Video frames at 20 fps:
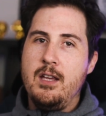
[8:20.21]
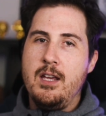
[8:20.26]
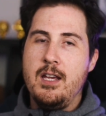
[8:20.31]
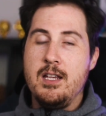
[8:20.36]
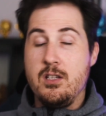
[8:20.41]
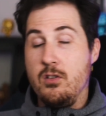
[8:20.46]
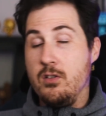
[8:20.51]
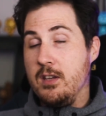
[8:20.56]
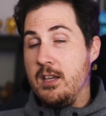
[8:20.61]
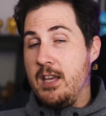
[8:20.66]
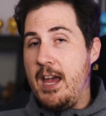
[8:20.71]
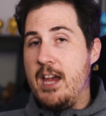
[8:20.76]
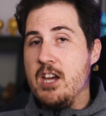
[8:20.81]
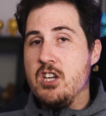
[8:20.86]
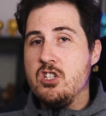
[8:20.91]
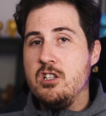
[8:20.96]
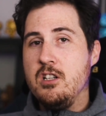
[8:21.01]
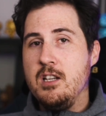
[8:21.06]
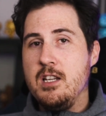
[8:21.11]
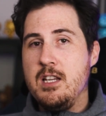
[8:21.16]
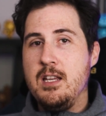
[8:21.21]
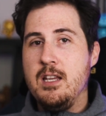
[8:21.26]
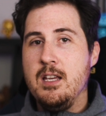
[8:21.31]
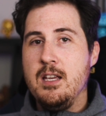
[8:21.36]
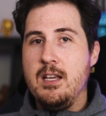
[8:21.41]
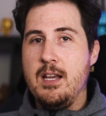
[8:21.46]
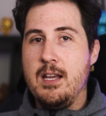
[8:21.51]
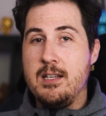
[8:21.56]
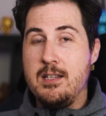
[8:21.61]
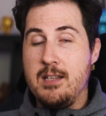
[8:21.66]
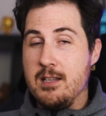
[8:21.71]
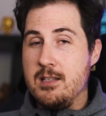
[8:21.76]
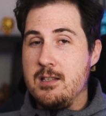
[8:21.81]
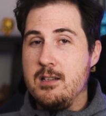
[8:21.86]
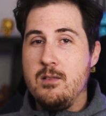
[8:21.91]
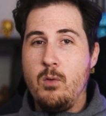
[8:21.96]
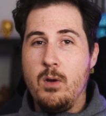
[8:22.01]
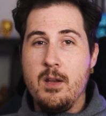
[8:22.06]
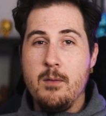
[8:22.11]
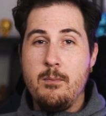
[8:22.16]
is that occasionally it
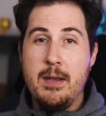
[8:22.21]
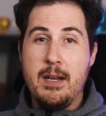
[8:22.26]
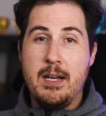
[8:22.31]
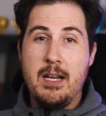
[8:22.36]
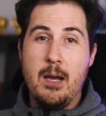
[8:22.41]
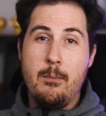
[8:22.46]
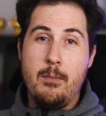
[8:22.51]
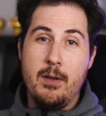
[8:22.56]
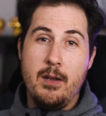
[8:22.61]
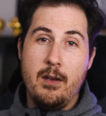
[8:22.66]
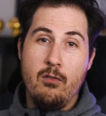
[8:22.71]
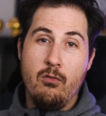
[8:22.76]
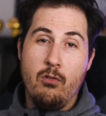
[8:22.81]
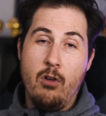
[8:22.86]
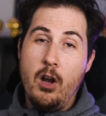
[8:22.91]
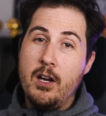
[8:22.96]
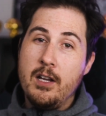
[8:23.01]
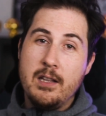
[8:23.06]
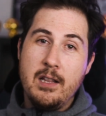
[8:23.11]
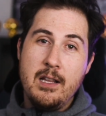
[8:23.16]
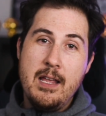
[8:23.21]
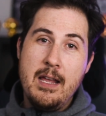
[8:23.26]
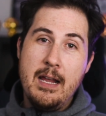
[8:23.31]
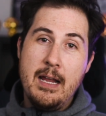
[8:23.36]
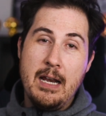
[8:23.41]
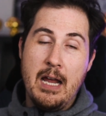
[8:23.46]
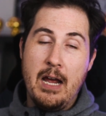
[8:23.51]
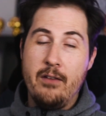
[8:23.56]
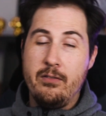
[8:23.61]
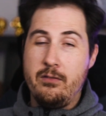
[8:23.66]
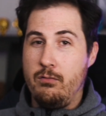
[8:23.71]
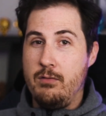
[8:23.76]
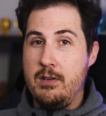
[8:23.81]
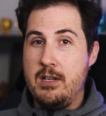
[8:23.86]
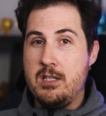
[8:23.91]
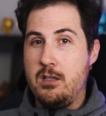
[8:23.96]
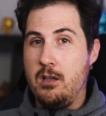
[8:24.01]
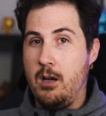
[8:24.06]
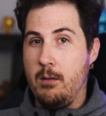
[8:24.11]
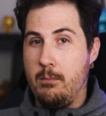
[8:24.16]
doesn't want to pick up in Rocket League and I have to
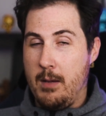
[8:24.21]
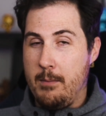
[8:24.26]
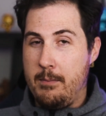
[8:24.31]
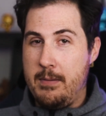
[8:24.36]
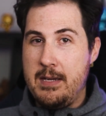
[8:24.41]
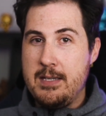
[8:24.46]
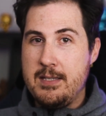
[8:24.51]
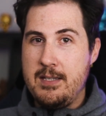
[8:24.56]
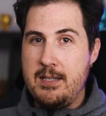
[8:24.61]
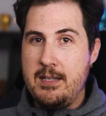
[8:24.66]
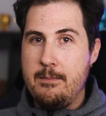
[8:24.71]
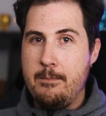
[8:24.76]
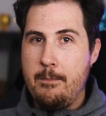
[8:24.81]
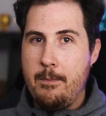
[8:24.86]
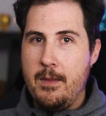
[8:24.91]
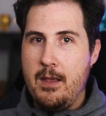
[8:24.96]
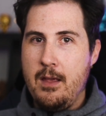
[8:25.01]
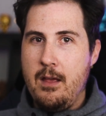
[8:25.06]
restart my PC.